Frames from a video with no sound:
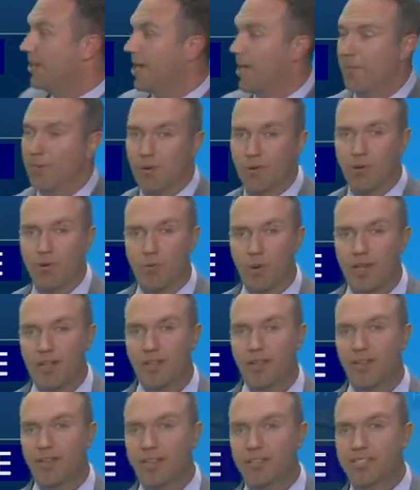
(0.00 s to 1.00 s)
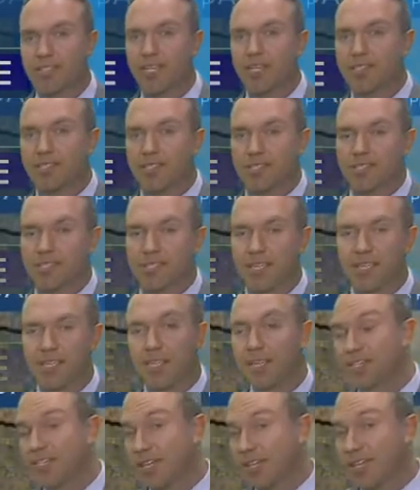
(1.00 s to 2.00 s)
I mean, we're well into the 60s
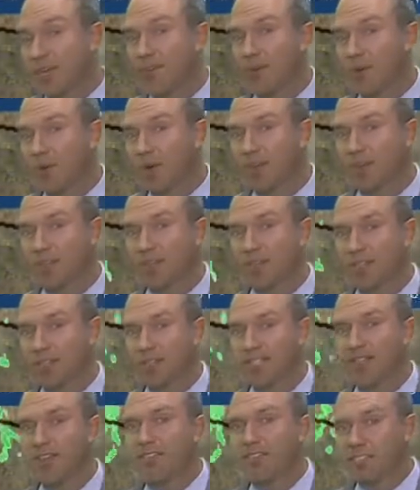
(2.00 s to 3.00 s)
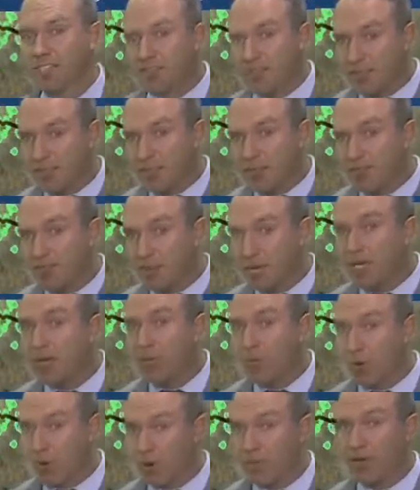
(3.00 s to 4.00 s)
to even well into the 70s. I think the
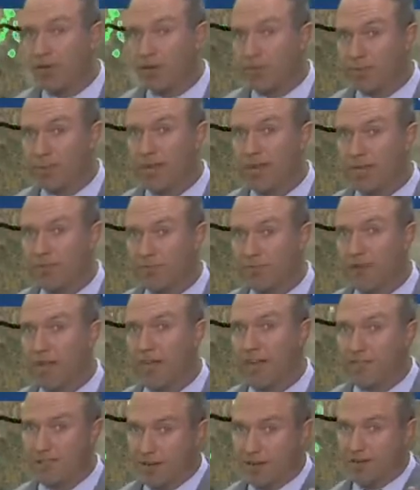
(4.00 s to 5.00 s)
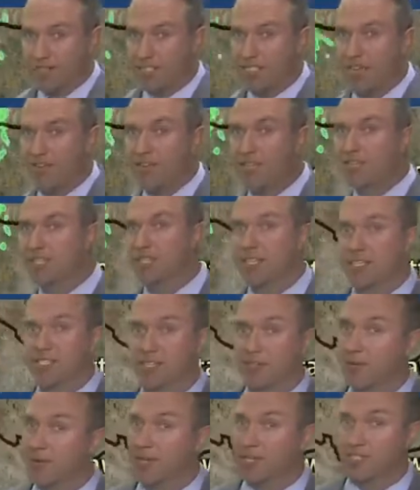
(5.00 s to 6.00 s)
peak warming will be on Friday there at 76
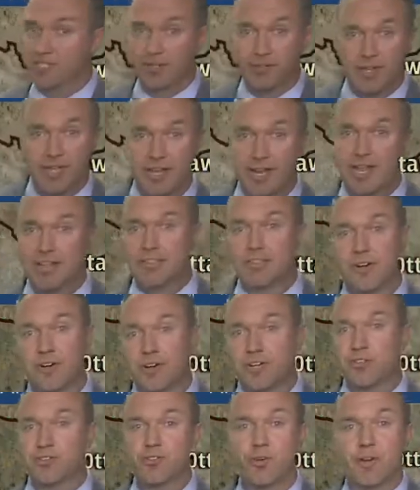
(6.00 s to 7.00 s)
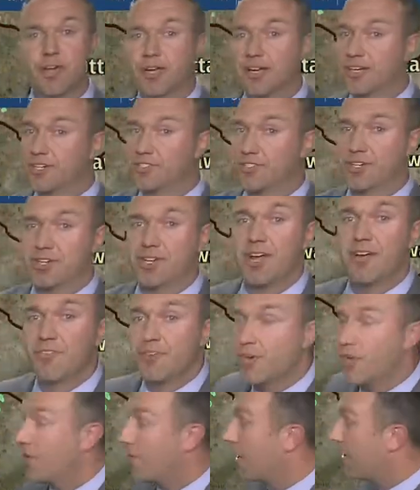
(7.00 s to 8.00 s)
degrees. So get out there and enjoy it because you
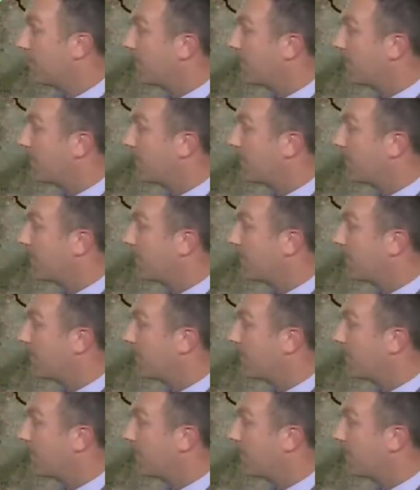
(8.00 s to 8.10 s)
never know how